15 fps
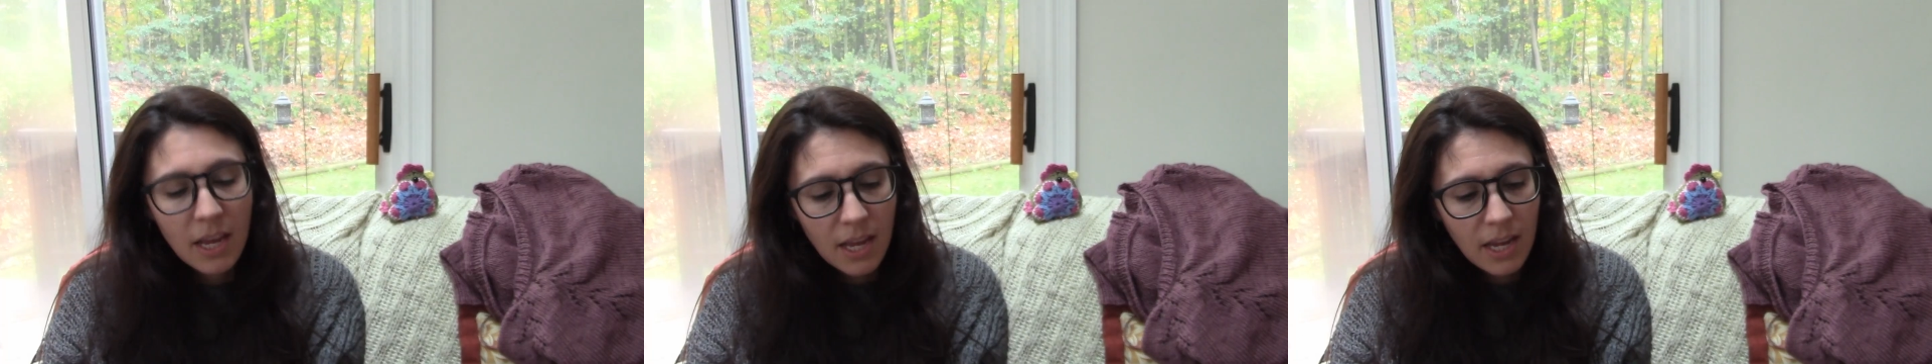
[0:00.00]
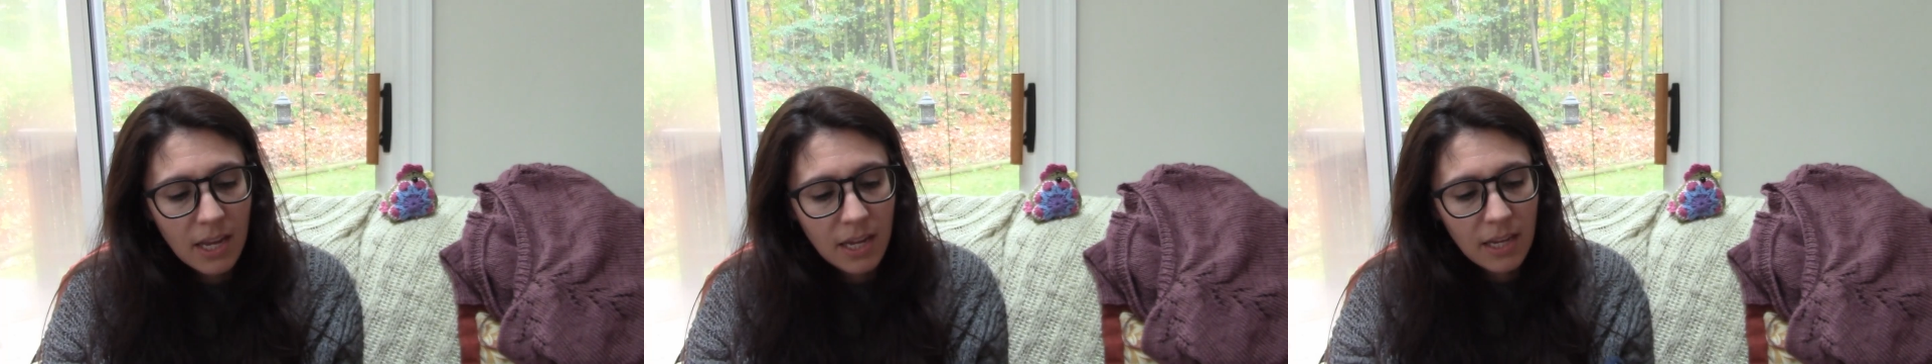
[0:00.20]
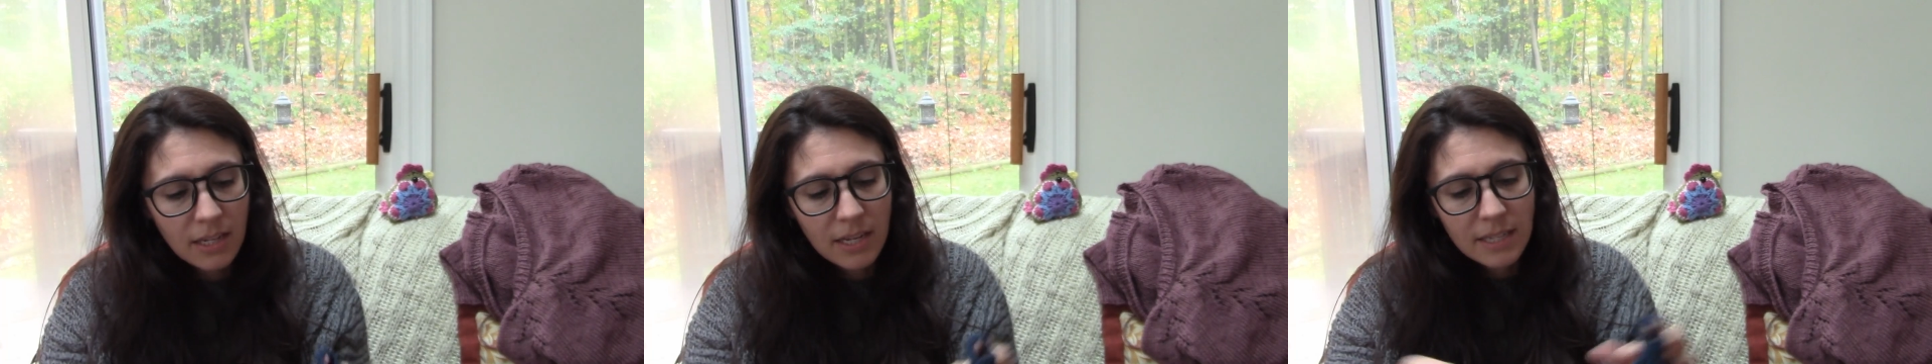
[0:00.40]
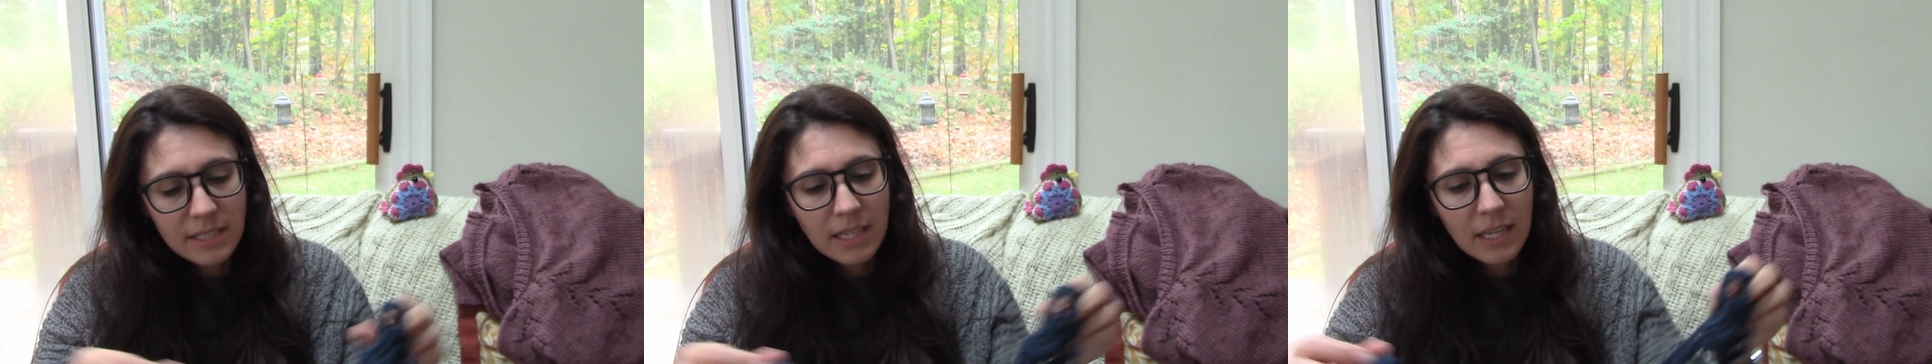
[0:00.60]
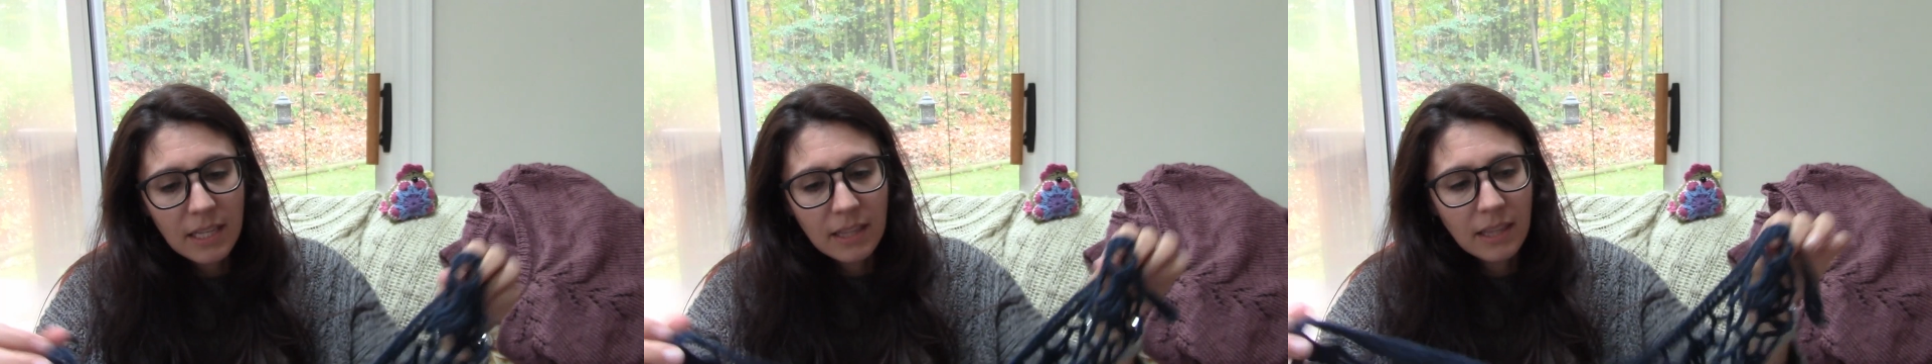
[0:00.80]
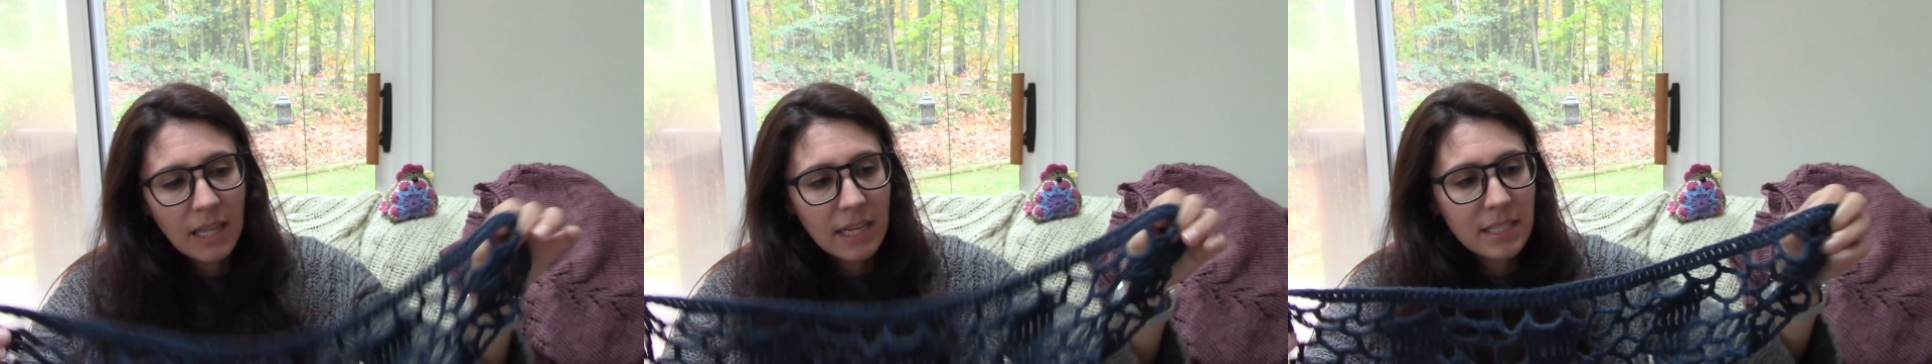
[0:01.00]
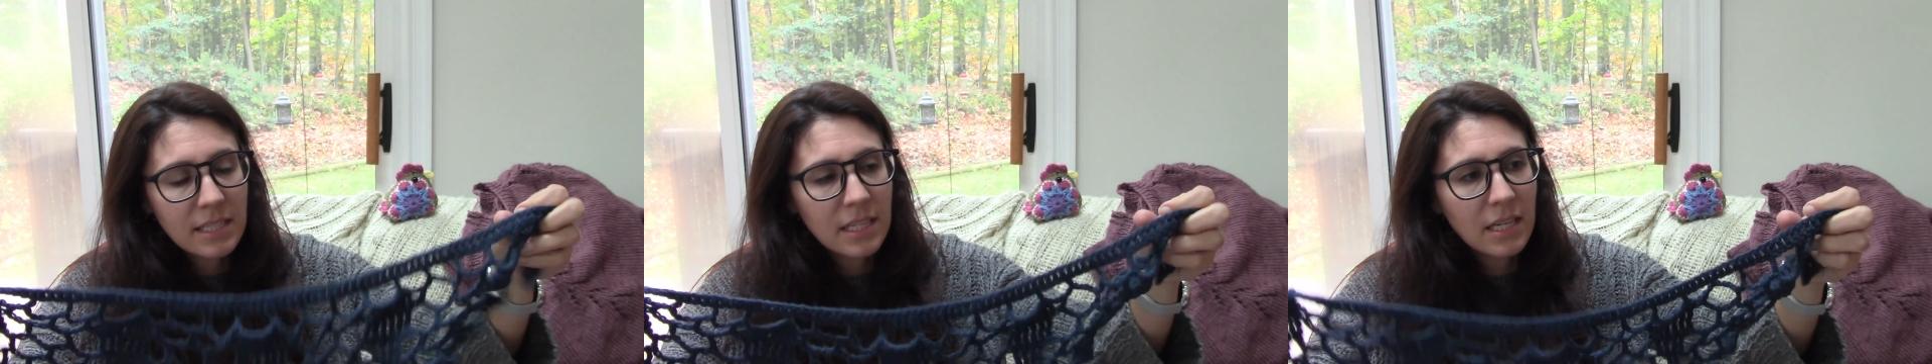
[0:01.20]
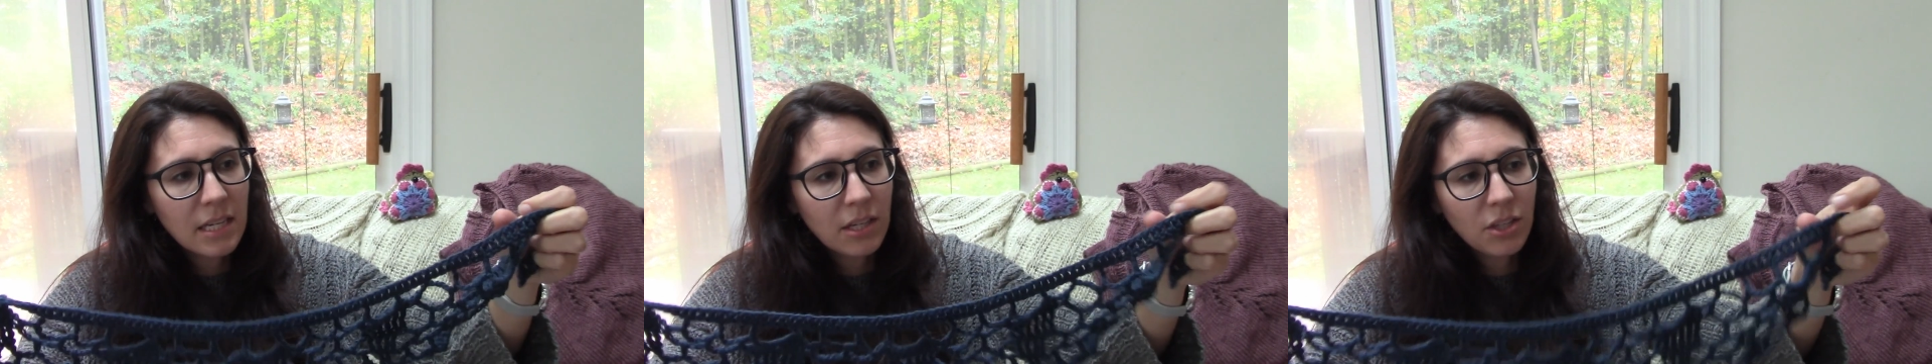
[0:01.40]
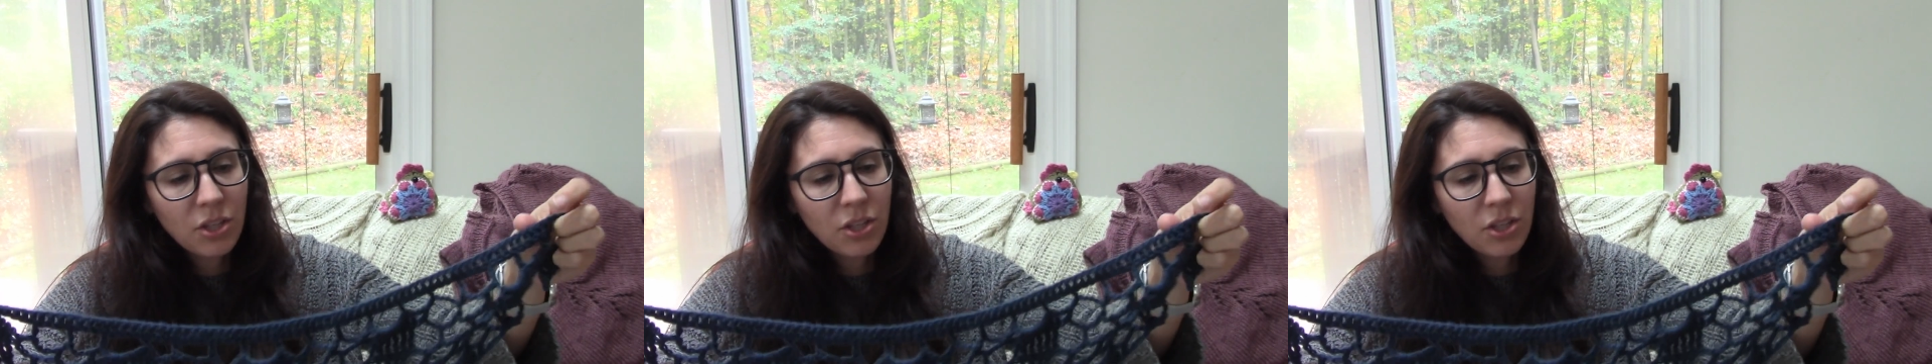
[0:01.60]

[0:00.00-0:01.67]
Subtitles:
and nice and lacy and